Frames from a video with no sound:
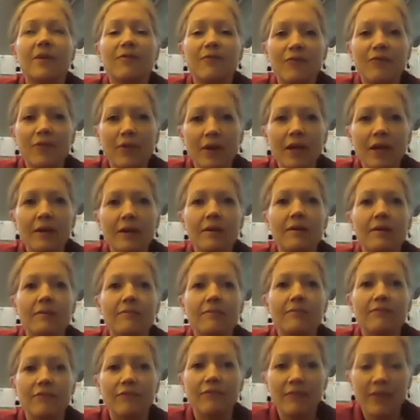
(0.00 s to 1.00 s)
fully
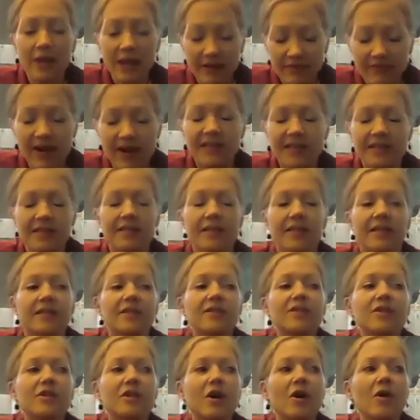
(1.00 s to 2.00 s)

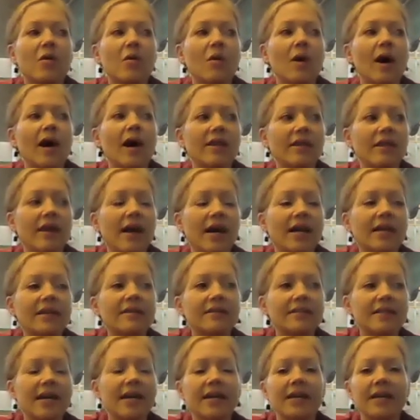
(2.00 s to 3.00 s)
invested. So I
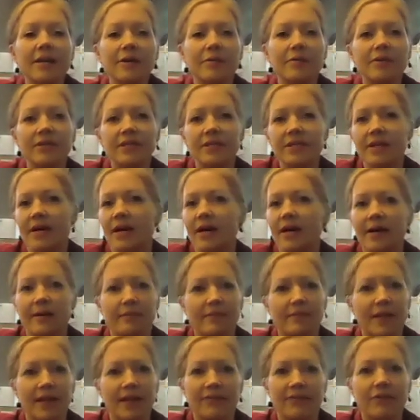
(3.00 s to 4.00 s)
decided it was
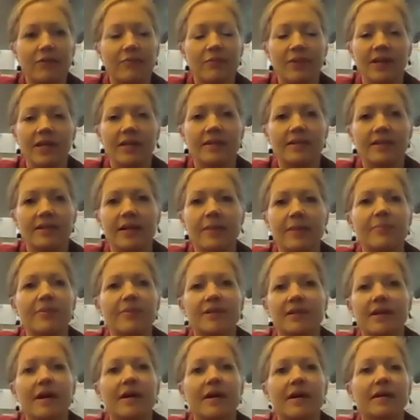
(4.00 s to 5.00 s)
time like for me to step
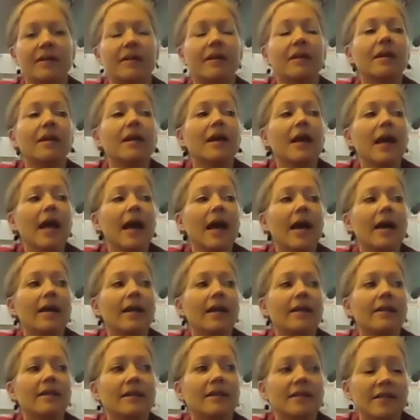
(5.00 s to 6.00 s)
aside.
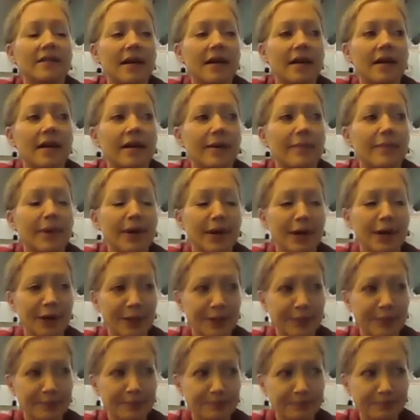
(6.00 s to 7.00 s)
And at the time,
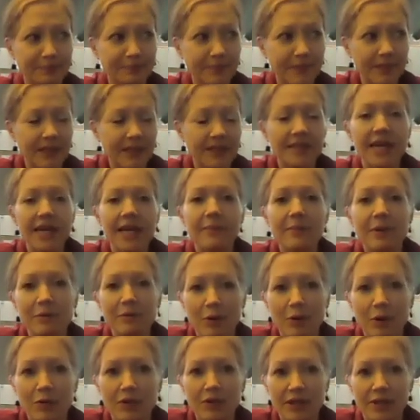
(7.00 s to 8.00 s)
Tammy
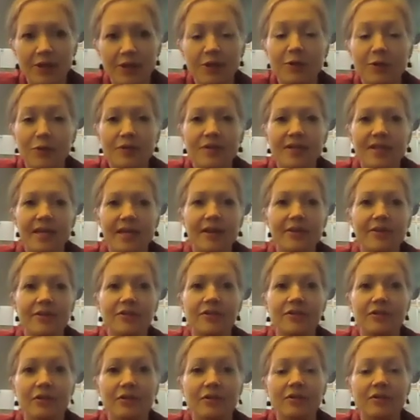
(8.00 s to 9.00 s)
Rosen, who was the
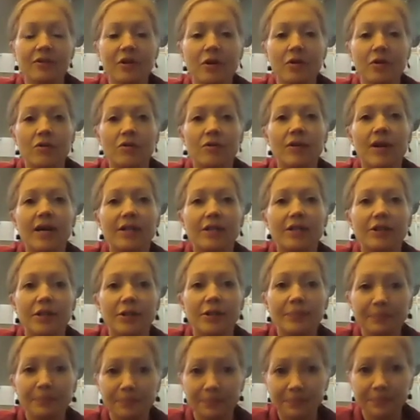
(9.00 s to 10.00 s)
other
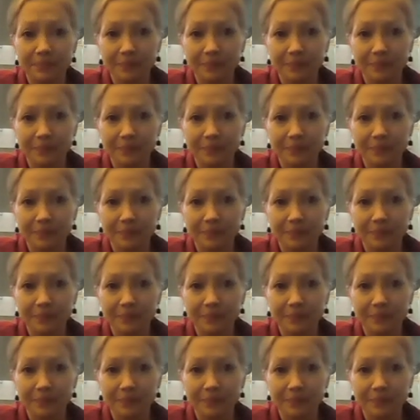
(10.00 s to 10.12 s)
co-director,